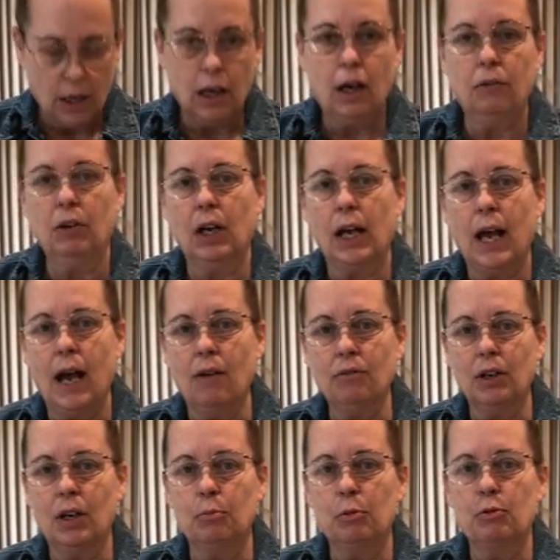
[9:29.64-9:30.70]
I've got a 1/2
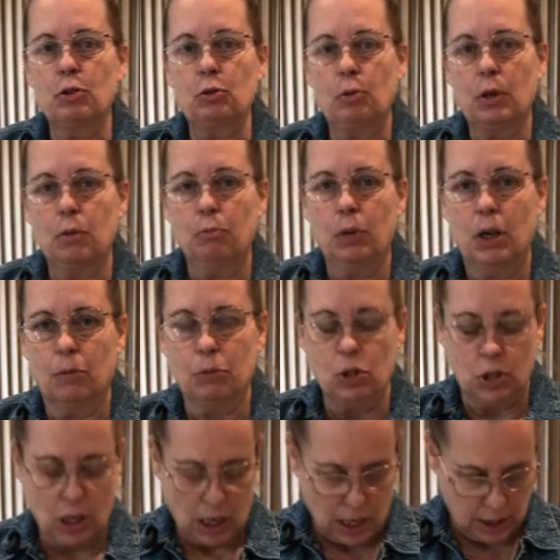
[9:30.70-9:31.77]
cup of shredded
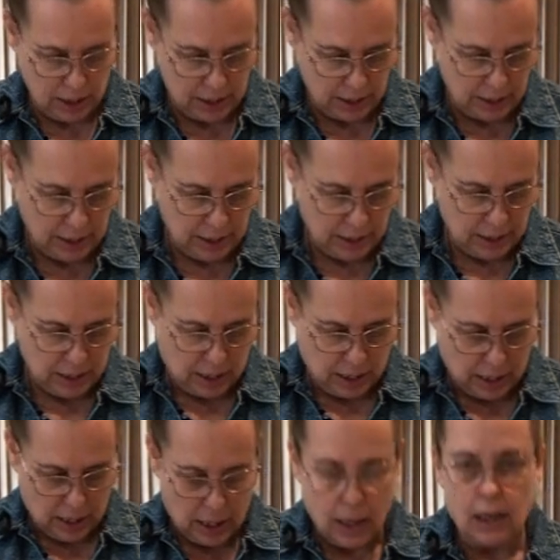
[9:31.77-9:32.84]
Parmesan,
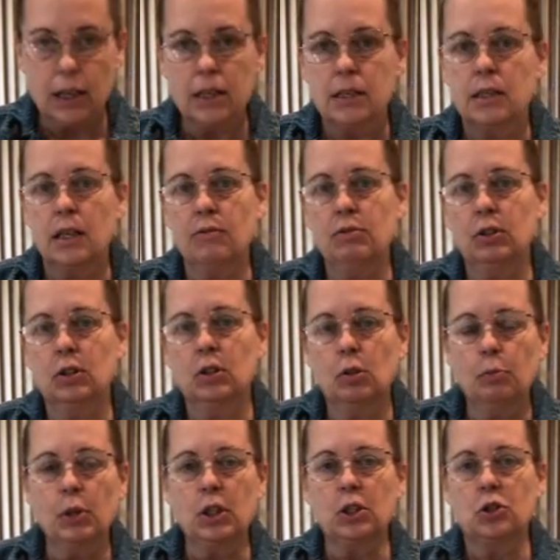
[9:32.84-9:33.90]
and I saved a little
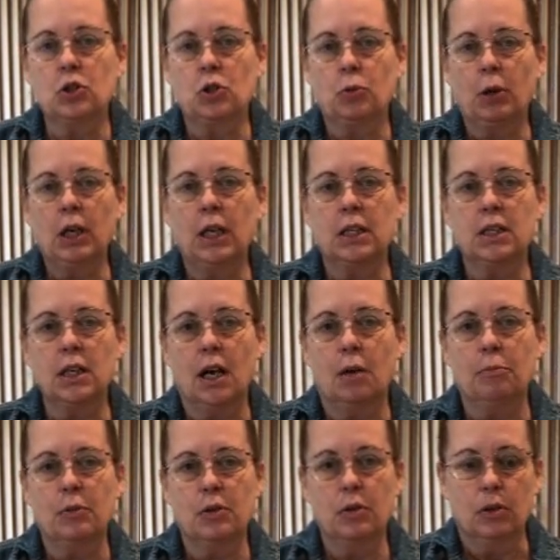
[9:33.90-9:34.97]
bit to shred on
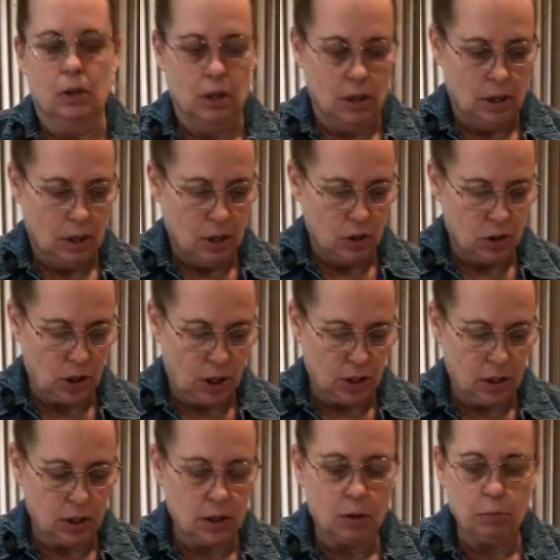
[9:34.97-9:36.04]
top of the chicken
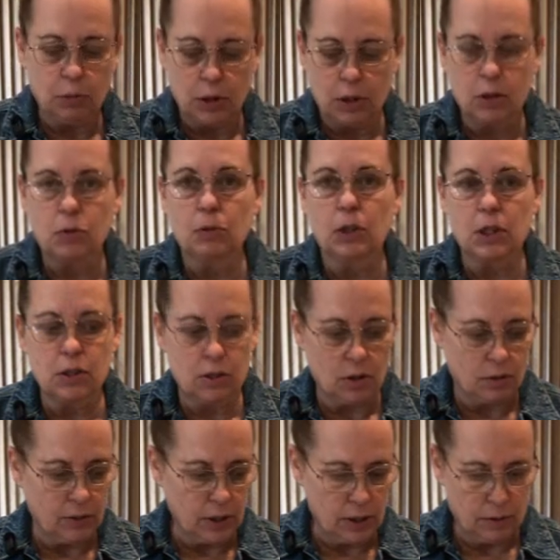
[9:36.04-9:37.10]
and dumplings when I
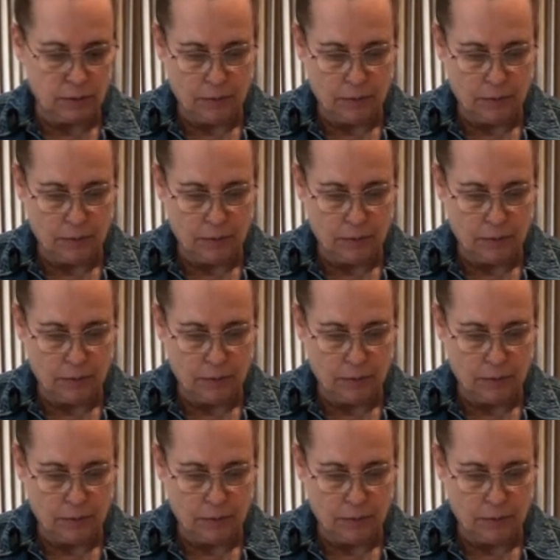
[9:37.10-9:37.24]
serve it.